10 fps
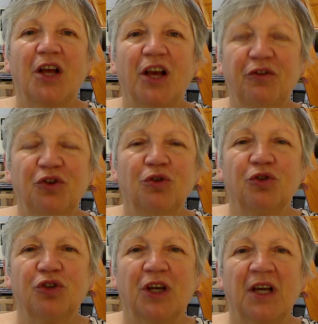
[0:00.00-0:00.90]
If you're
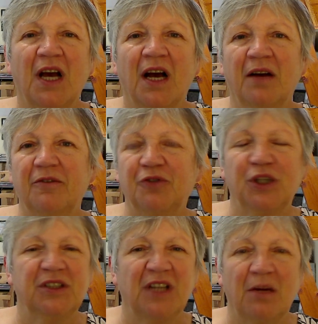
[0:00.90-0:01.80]
looking at, for
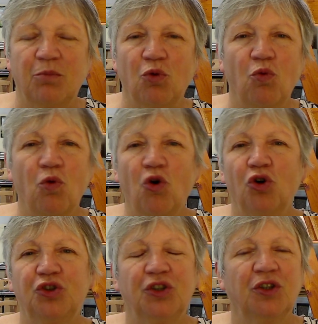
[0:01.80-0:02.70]
example,
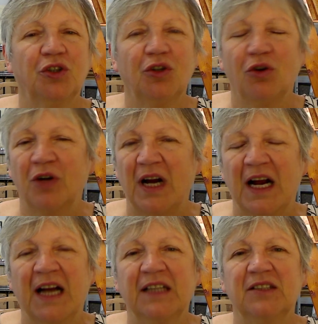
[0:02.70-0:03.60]
water or
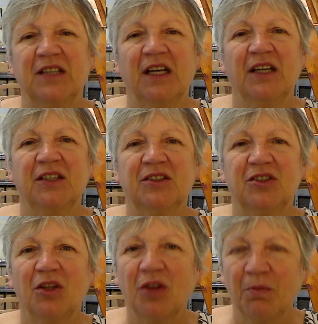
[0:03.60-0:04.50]

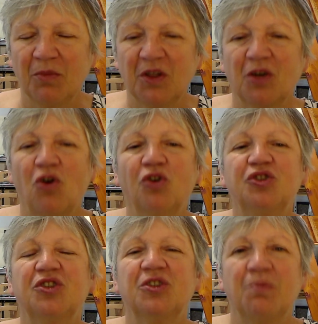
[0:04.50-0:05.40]
access, the
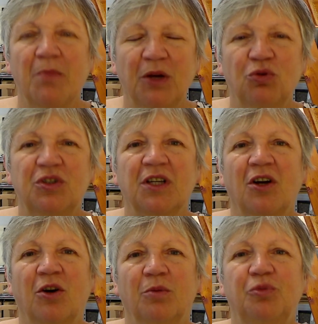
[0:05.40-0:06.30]
cost is mounting
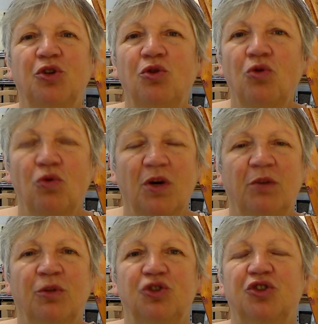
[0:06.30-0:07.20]
up. You know how
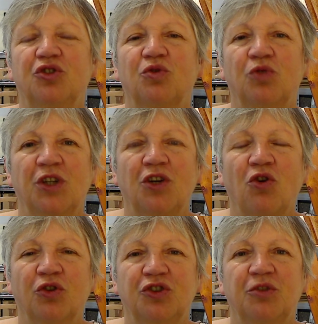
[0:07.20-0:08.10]
much it's going to
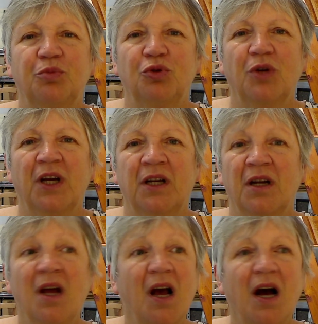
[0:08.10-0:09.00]
cost to put in
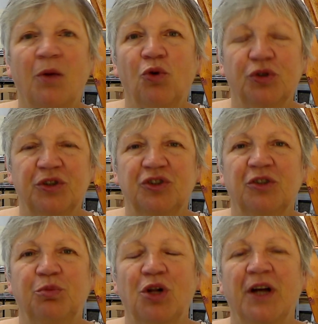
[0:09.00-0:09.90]
a water
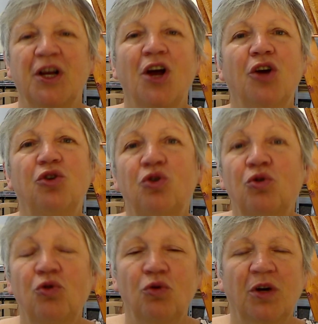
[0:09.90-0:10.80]
supply. You
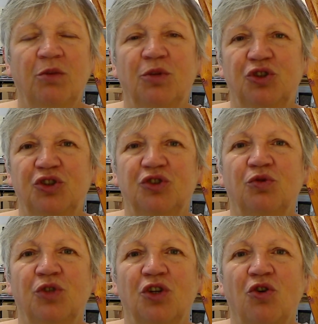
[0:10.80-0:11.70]
know how much it's
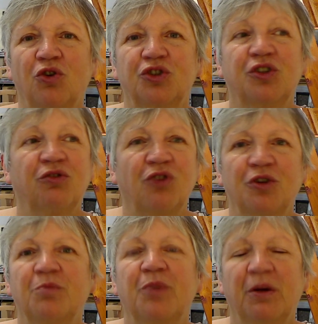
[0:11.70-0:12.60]
going to cost to
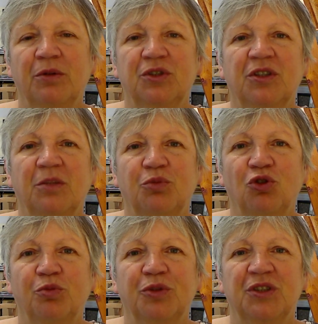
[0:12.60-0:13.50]
run power to the
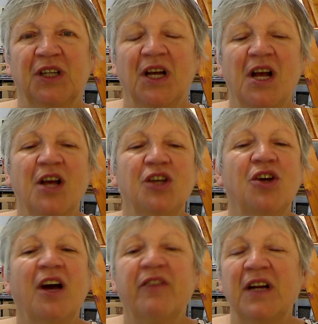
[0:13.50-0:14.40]
property. You
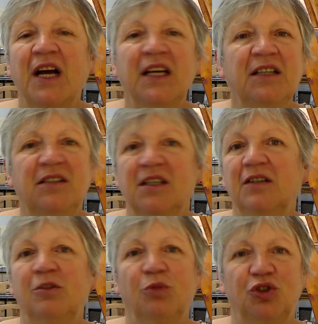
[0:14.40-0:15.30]
have an idea
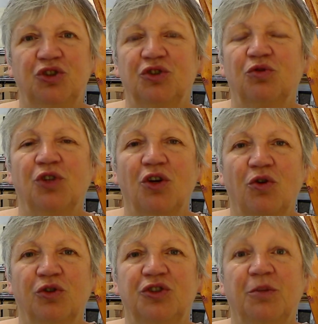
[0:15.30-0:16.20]
how much it's going to
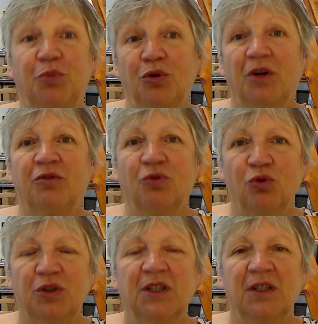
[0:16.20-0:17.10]
cost to put a
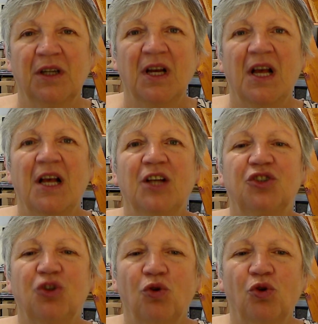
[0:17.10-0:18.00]
road in.
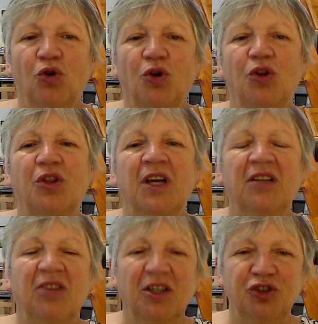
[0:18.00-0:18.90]
So the
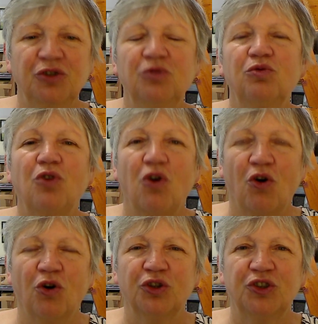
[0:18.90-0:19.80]
additional
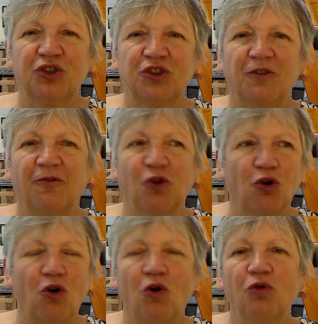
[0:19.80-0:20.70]
costs for
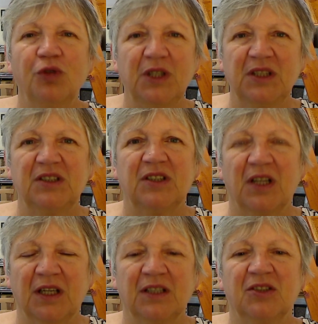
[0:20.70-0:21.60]
all these
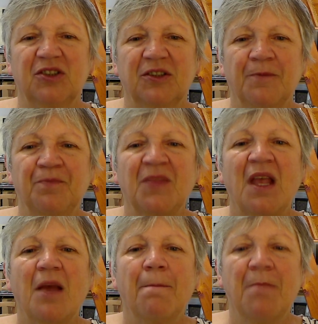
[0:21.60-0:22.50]
things
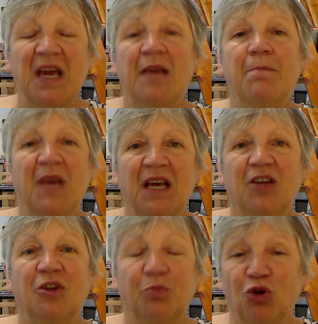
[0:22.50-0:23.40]
may
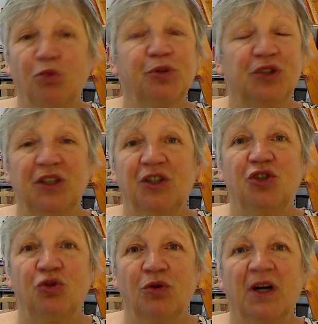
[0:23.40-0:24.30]
make the property that
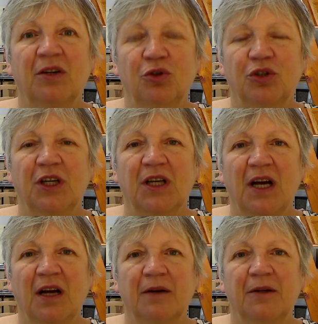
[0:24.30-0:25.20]
you are looking
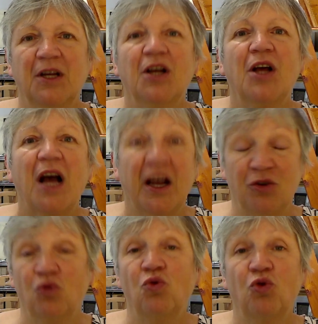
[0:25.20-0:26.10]
at a
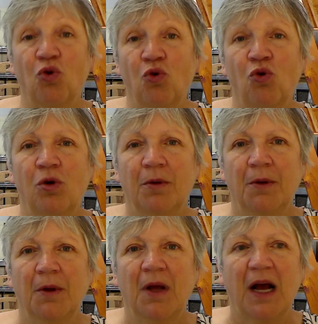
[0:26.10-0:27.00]
no-go.
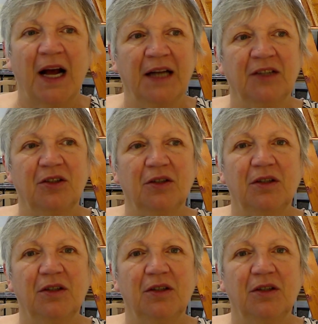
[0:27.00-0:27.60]
And